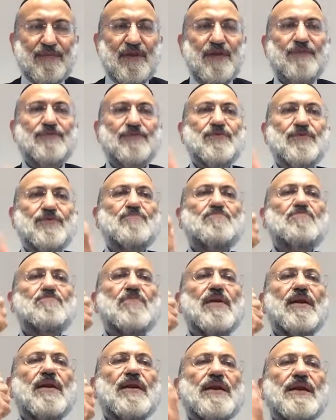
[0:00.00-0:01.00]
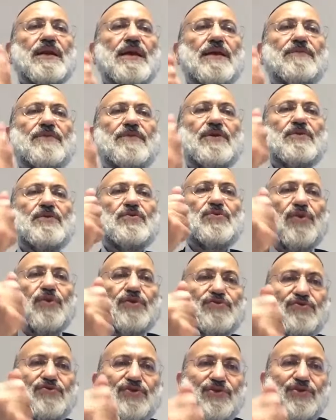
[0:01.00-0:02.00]
If you believe in
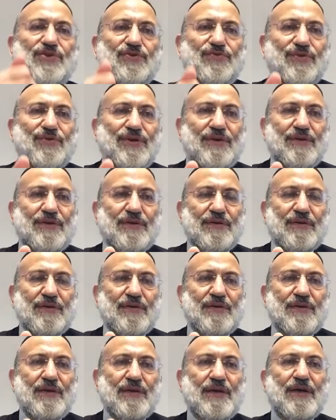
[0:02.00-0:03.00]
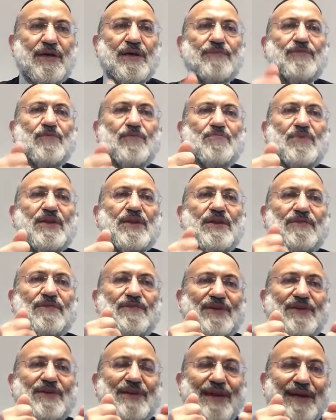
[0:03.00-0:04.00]
your children, if you believe
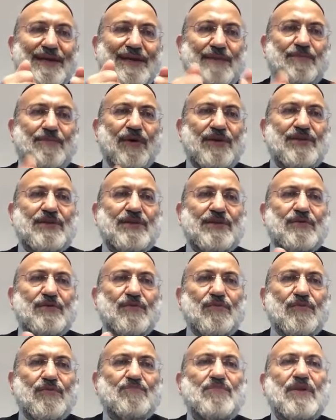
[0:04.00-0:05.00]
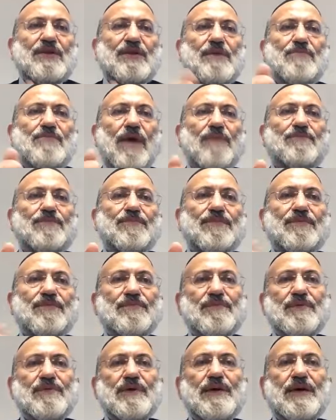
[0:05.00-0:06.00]
in anybody, you put them up.
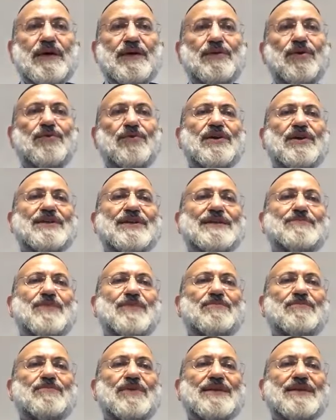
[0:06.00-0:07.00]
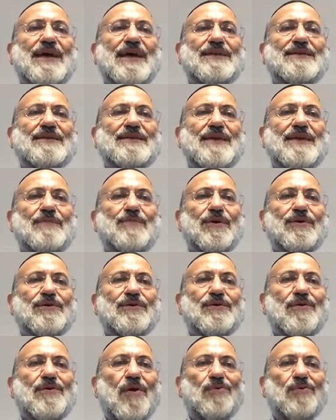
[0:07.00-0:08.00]
So the experiment that Rabbi
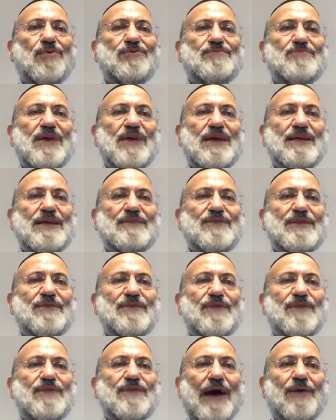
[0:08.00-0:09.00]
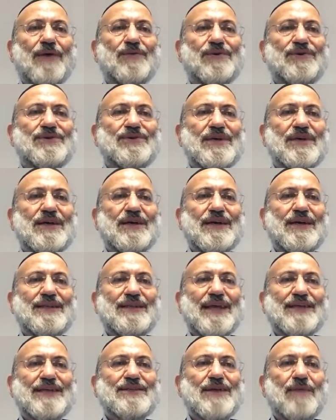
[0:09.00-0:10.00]
Cohen made with the flowers,
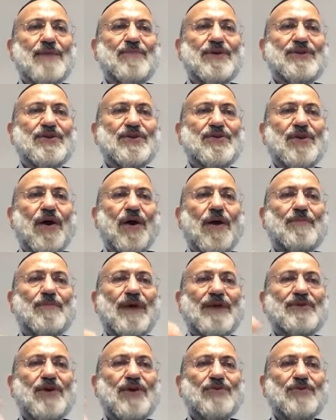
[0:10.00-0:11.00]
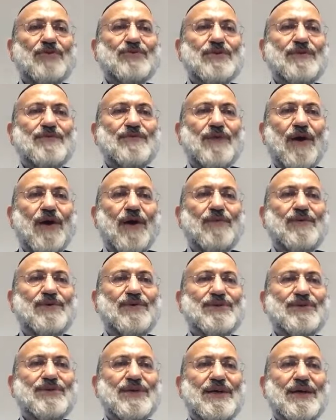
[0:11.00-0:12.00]
that somebody come and touch the
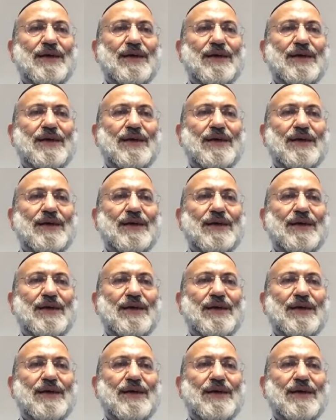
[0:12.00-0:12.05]
flowers,